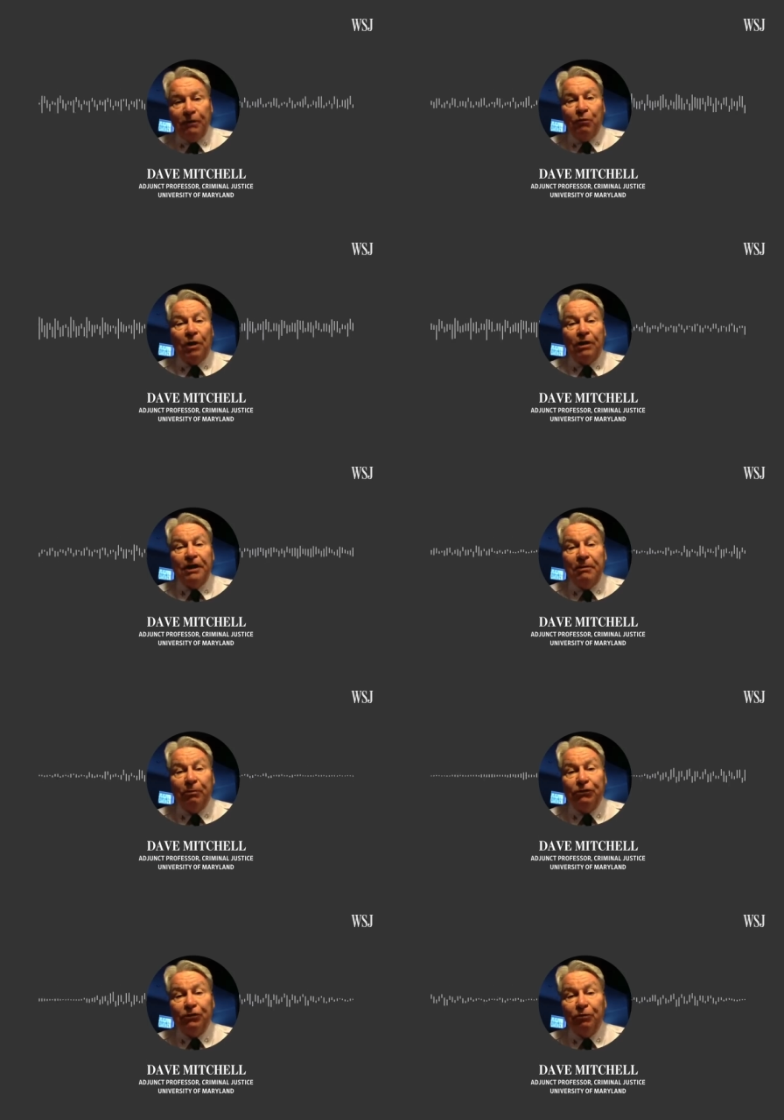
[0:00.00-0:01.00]
and we're
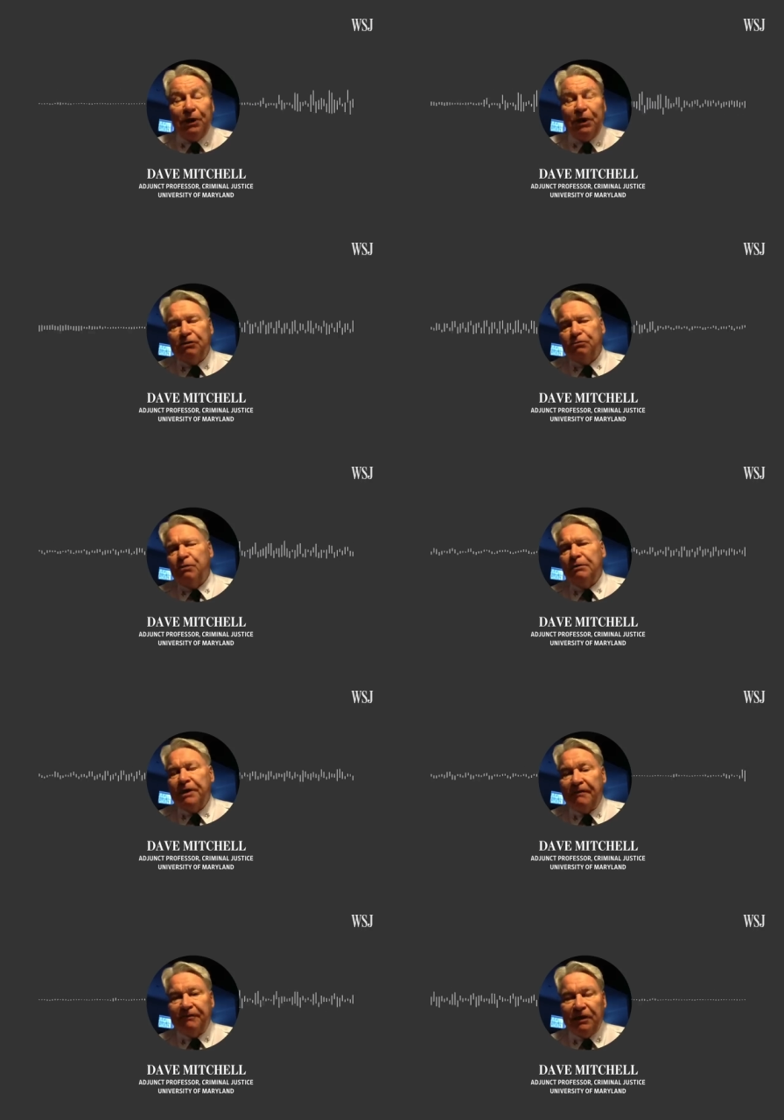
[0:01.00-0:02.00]
unable to because we
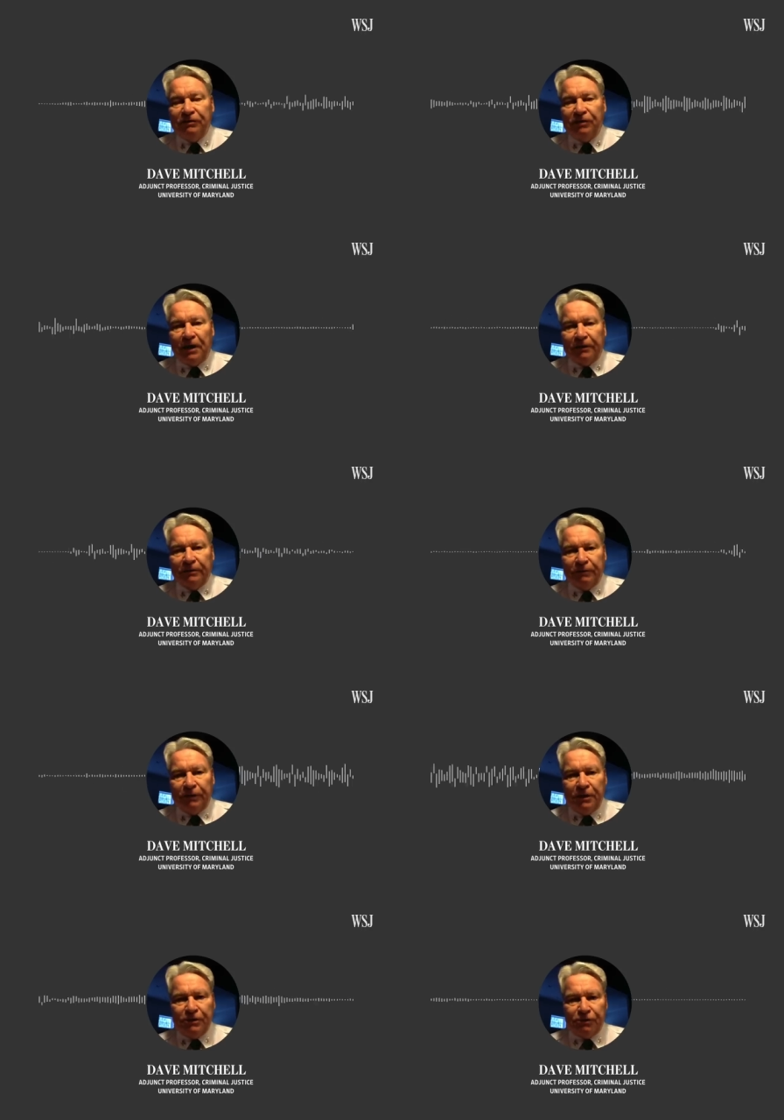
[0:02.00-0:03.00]
don't have the exact
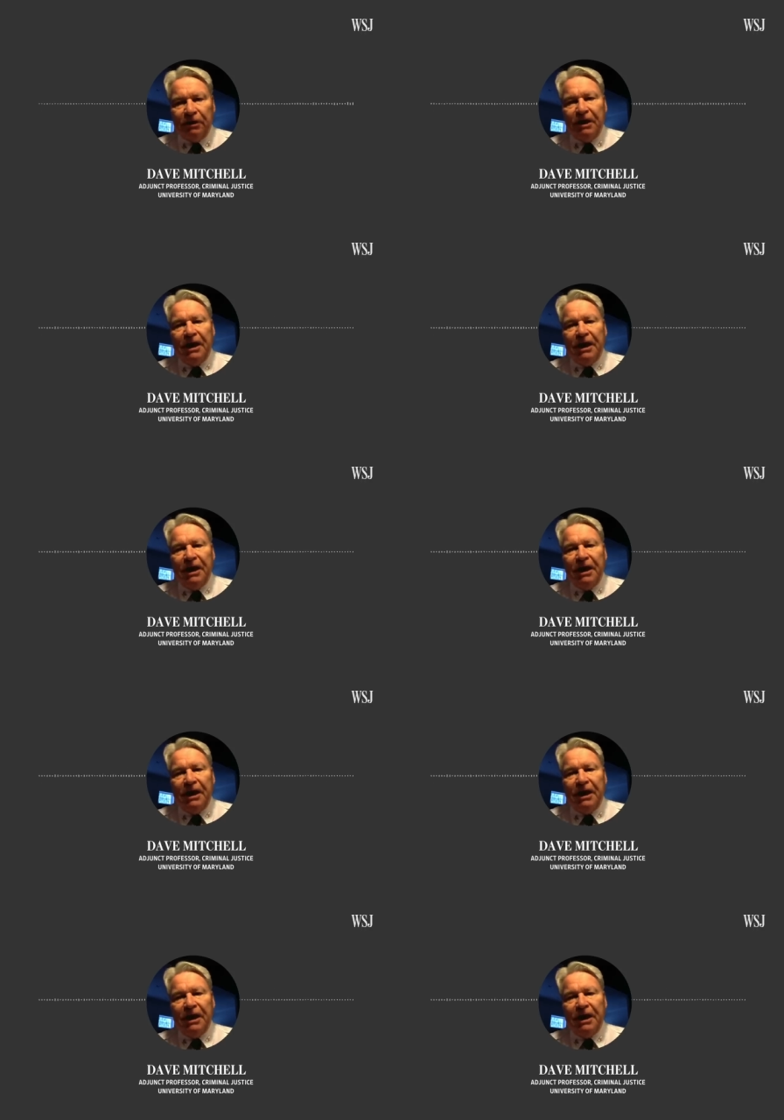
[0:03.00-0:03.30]
location.